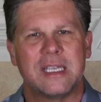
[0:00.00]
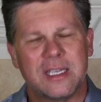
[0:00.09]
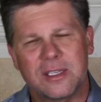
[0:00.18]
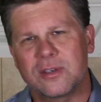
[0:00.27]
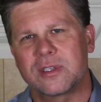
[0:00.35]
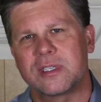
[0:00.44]

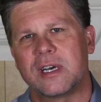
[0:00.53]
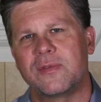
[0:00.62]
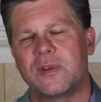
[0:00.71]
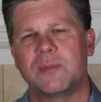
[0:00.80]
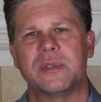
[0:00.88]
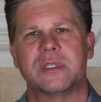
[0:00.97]
get
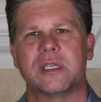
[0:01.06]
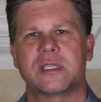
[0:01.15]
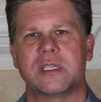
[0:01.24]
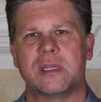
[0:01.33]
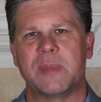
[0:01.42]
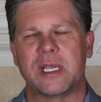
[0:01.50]
yourself in a
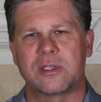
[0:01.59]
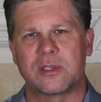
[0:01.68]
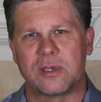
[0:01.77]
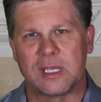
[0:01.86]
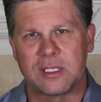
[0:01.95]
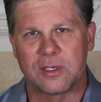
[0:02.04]
position to make
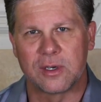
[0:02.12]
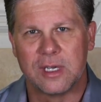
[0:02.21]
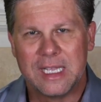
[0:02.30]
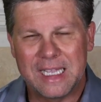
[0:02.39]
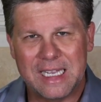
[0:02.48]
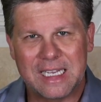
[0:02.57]
sure that you're
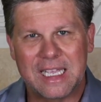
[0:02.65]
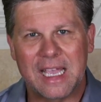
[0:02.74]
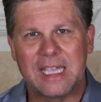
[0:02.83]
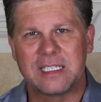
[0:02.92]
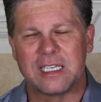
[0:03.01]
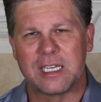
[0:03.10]

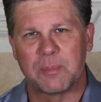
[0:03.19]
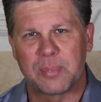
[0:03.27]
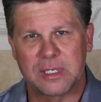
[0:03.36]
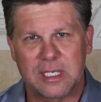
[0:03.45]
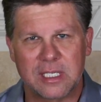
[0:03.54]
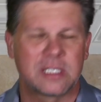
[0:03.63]
engaging and
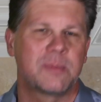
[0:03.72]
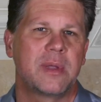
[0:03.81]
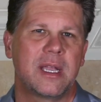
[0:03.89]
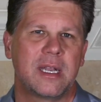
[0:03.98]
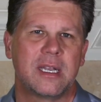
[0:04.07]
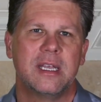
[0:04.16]

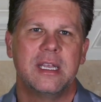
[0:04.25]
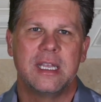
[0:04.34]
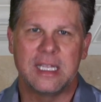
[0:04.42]
participating